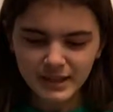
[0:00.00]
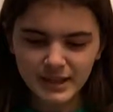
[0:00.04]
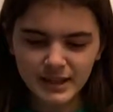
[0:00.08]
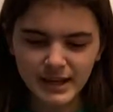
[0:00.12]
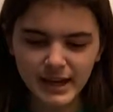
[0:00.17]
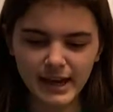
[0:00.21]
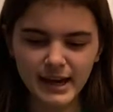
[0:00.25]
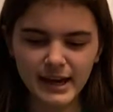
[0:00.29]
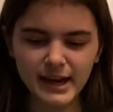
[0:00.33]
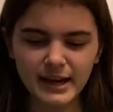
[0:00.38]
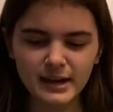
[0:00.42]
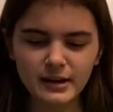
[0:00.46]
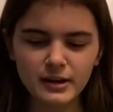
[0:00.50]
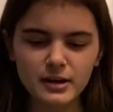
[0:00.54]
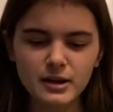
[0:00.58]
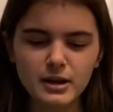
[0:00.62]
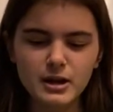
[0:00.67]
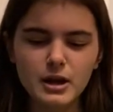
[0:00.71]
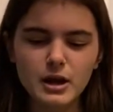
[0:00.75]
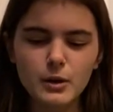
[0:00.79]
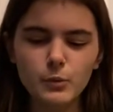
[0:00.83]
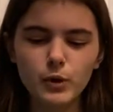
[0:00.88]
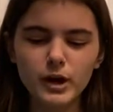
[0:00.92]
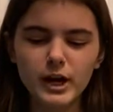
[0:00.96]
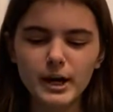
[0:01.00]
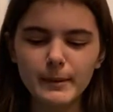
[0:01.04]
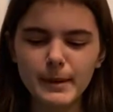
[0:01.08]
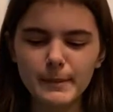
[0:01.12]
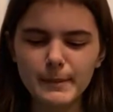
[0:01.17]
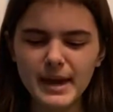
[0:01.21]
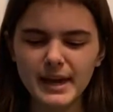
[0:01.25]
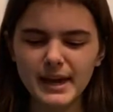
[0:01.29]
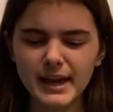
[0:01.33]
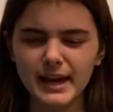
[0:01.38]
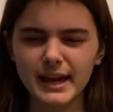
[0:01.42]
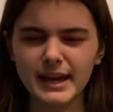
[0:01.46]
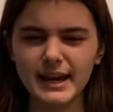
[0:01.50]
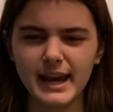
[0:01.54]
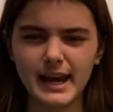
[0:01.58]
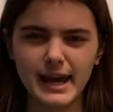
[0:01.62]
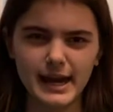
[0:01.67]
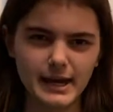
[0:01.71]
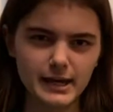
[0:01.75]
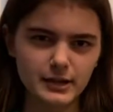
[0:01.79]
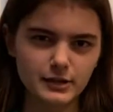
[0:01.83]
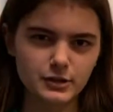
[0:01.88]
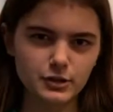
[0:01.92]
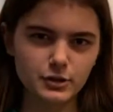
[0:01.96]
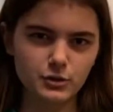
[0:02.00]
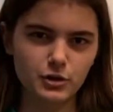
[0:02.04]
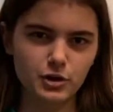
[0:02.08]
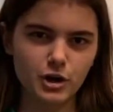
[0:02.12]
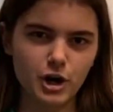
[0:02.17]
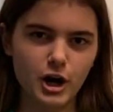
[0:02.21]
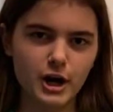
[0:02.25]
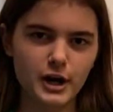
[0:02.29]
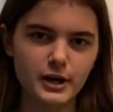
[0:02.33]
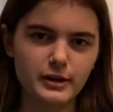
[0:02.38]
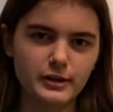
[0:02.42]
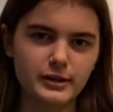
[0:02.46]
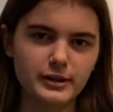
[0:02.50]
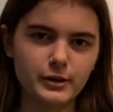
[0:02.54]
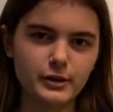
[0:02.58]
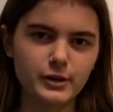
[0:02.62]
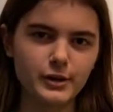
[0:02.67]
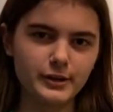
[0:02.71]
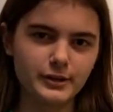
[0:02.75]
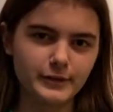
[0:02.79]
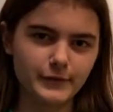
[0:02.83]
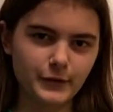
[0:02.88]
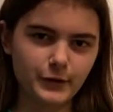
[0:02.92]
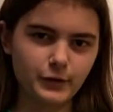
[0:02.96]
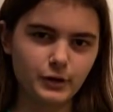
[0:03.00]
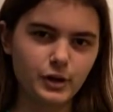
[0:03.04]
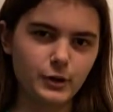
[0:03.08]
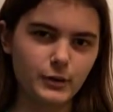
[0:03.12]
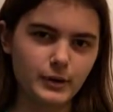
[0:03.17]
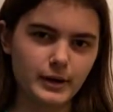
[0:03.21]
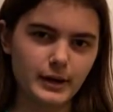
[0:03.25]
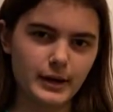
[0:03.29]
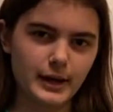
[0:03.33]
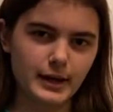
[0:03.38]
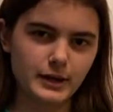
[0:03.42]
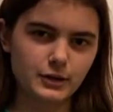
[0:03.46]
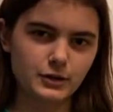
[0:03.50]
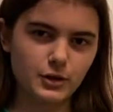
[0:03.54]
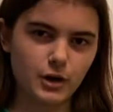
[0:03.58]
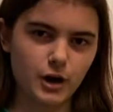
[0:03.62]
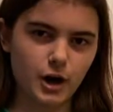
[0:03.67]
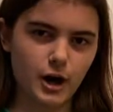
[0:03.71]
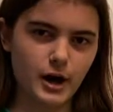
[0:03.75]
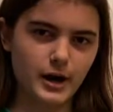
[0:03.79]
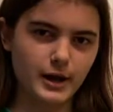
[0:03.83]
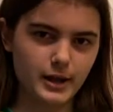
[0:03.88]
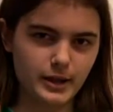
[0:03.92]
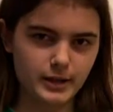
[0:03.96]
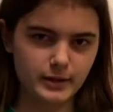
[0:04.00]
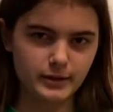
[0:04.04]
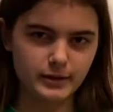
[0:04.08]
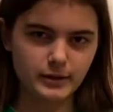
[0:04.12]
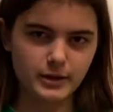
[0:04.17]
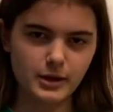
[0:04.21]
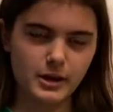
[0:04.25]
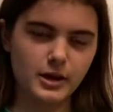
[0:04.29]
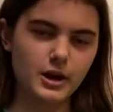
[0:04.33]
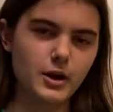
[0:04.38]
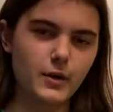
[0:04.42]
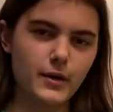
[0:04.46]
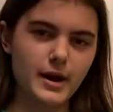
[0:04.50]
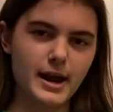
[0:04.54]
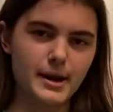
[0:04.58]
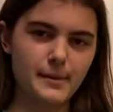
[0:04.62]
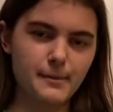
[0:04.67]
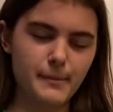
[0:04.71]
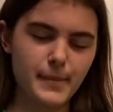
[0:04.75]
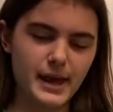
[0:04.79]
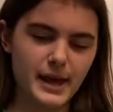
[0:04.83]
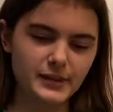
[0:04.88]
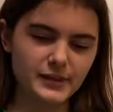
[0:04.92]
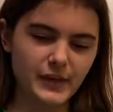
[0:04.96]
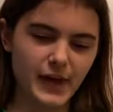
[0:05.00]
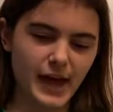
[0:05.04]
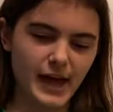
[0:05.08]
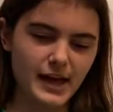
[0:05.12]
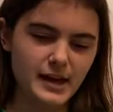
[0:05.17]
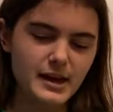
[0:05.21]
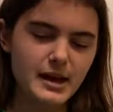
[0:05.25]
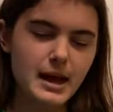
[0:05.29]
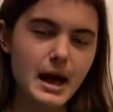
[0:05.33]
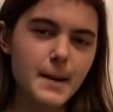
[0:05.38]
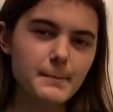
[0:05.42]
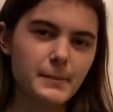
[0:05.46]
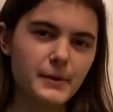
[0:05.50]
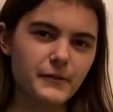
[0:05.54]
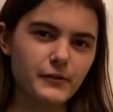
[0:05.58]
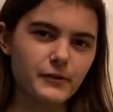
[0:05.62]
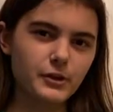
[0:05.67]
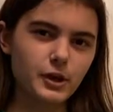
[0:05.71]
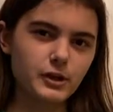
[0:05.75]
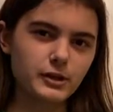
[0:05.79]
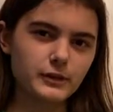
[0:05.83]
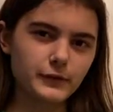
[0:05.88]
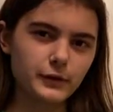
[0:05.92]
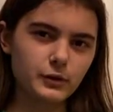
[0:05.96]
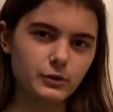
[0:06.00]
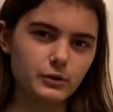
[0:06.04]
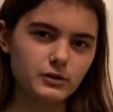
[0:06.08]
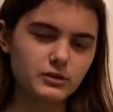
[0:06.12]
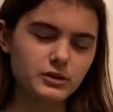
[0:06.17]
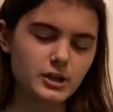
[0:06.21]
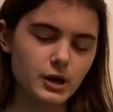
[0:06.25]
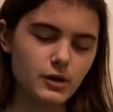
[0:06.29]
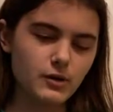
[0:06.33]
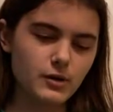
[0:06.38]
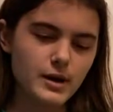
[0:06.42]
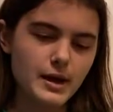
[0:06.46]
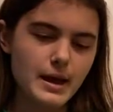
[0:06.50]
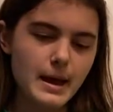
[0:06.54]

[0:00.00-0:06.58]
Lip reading: And we're going to be making an A2 card. So those of you who know what an A2 card is, you can go ahead and make that. But for those of you who don't,